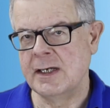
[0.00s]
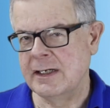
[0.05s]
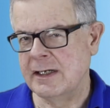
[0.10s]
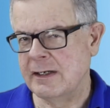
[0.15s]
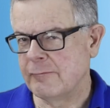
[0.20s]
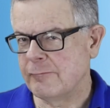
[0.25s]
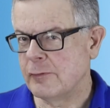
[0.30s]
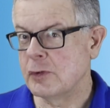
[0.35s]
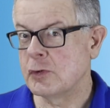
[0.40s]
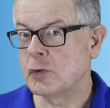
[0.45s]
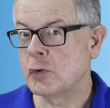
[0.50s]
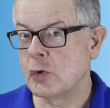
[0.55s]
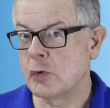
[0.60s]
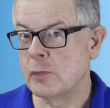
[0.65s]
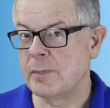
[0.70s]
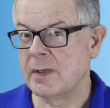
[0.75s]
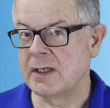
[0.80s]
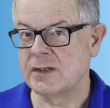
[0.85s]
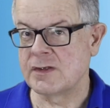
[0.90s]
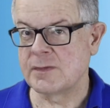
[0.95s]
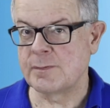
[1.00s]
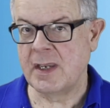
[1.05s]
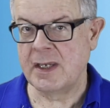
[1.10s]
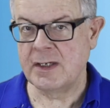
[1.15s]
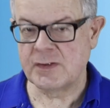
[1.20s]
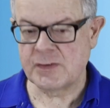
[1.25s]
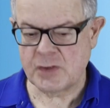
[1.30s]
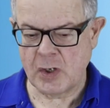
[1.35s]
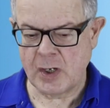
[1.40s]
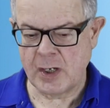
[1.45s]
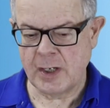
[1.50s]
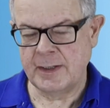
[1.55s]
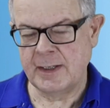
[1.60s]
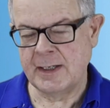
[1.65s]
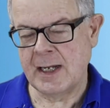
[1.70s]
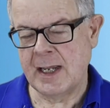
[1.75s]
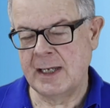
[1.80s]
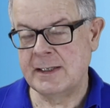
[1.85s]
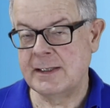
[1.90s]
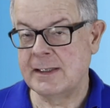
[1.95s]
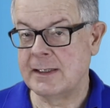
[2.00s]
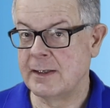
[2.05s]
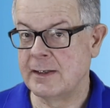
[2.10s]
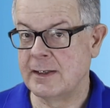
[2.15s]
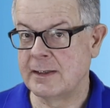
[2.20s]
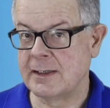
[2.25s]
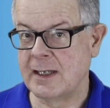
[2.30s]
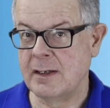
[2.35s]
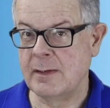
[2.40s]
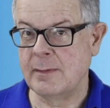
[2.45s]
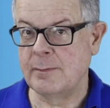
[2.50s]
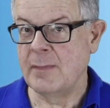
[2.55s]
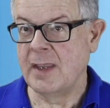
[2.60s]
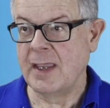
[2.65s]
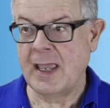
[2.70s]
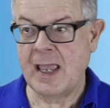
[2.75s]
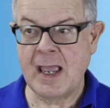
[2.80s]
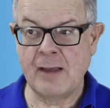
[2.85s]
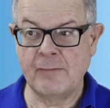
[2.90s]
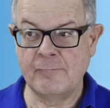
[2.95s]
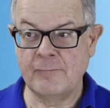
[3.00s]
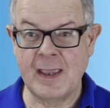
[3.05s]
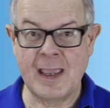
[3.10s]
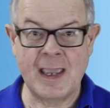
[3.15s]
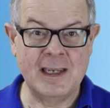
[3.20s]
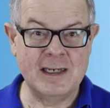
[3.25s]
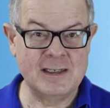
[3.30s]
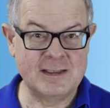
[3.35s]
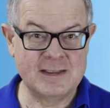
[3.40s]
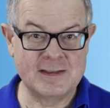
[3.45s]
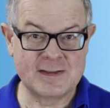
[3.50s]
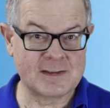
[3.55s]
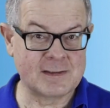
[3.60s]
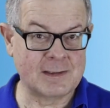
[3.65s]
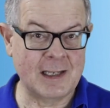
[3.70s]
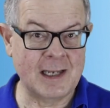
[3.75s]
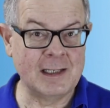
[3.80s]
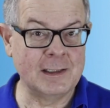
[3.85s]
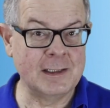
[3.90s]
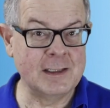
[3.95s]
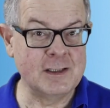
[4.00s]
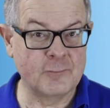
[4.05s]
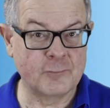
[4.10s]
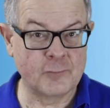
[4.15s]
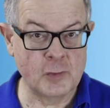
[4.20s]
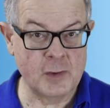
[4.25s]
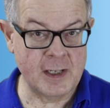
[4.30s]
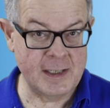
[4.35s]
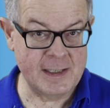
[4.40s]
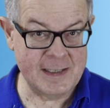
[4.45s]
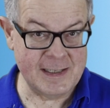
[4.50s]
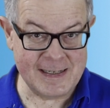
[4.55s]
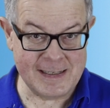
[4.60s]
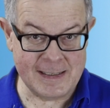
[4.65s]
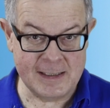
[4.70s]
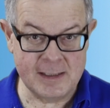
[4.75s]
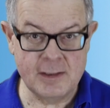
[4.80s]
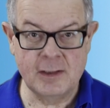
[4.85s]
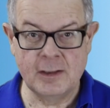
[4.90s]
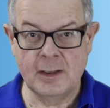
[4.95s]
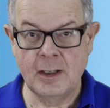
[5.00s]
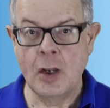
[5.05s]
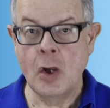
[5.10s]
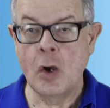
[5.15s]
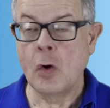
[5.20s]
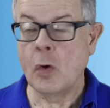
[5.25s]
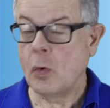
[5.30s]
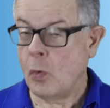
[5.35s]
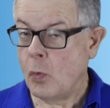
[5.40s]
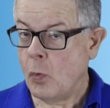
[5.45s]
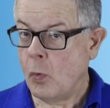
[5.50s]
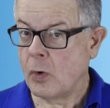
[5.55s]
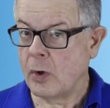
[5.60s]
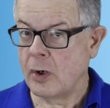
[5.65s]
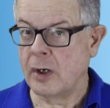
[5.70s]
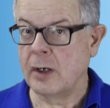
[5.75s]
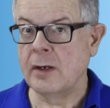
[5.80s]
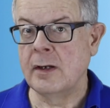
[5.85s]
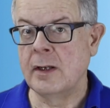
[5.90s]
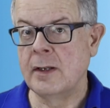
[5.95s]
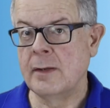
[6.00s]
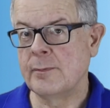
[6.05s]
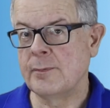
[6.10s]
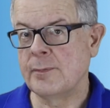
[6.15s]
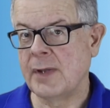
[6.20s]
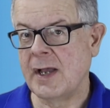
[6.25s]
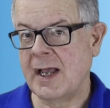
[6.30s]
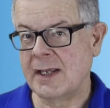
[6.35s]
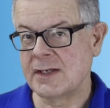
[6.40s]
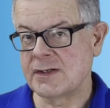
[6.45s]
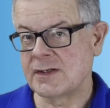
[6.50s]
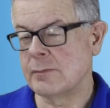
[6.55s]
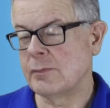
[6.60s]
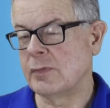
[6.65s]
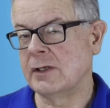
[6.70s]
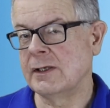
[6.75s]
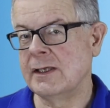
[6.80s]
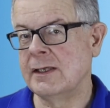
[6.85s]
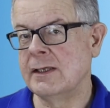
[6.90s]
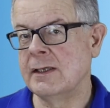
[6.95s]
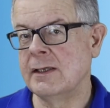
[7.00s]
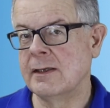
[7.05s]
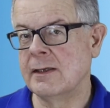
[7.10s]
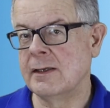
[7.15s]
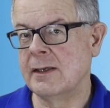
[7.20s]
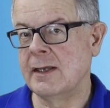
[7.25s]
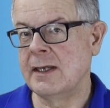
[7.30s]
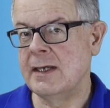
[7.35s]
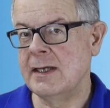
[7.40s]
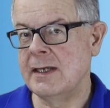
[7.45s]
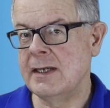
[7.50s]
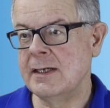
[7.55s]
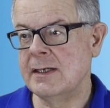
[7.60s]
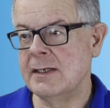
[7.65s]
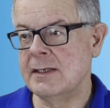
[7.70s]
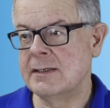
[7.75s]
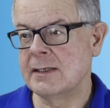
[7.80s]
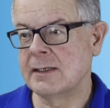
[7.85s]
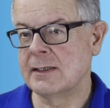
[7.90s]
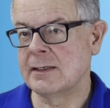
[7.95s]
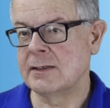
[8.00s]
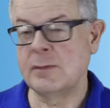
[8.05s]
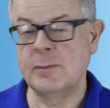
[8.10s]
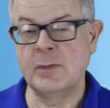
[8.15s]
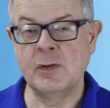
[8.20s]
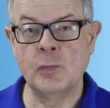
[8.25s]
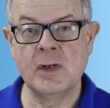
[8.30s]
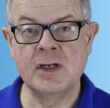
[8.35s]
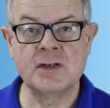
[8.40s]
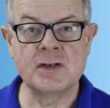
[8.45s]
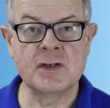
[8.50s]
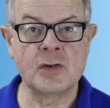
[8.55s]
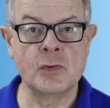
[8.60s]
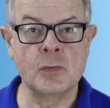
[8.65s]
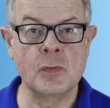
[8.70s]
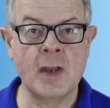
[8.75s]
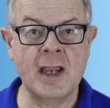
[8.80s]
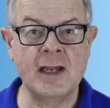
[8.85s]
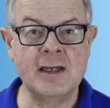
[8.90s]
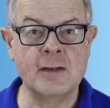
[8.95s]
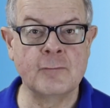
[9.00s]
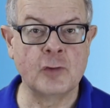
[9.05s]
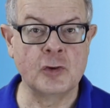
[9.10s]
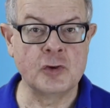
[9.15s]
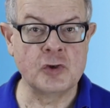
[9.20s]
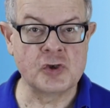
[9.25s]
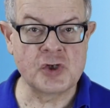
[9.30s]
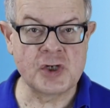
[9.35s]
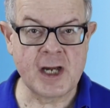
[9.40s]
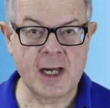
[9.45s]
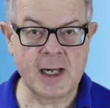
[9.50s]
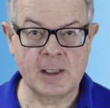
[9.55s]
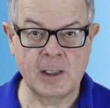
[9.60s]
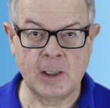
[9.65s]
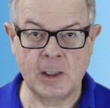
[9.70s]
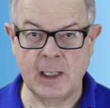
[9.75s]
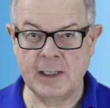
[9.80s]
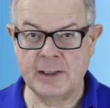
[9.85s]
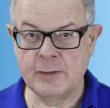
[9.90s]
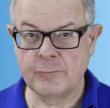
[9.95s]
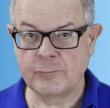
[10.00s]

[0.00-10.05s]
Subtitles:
Different groupings based on the idea that they have a slightly different need, or possibly they need to be reached through a different channel